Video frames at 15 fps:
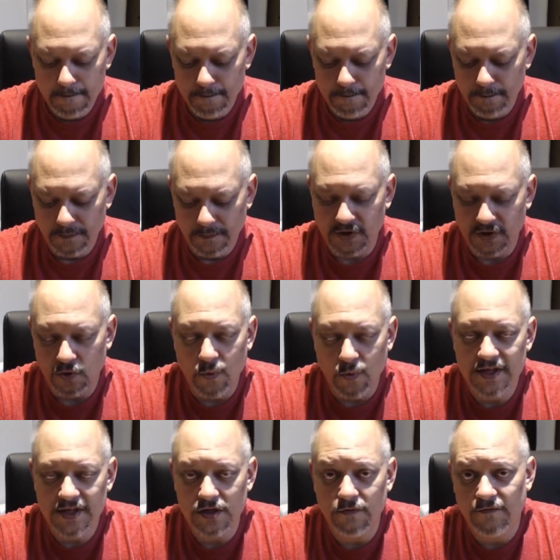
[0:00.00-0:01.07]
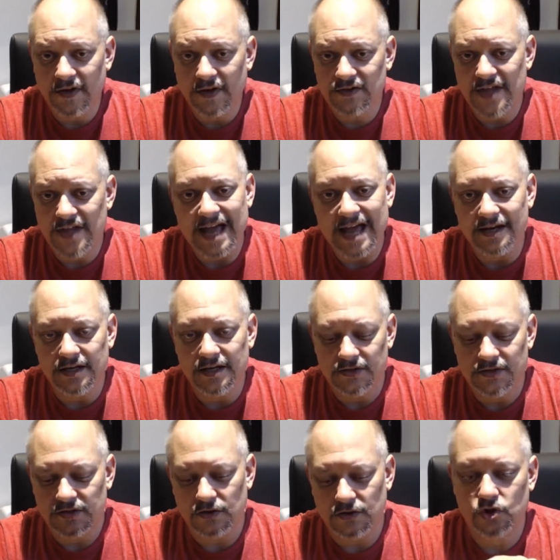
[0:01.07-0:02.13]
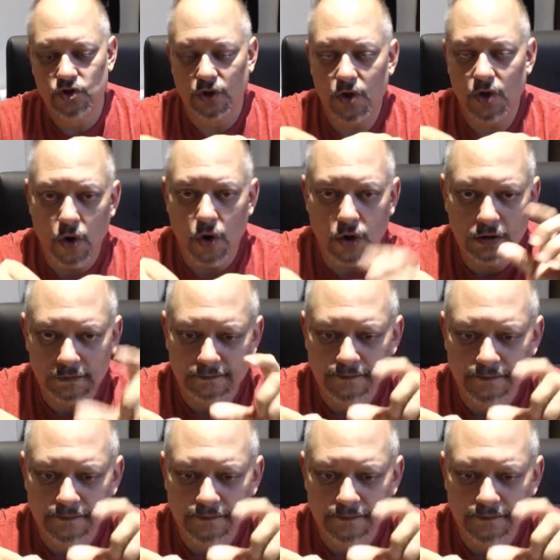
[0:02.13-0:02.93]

So the way that you fix that is you drill a hole,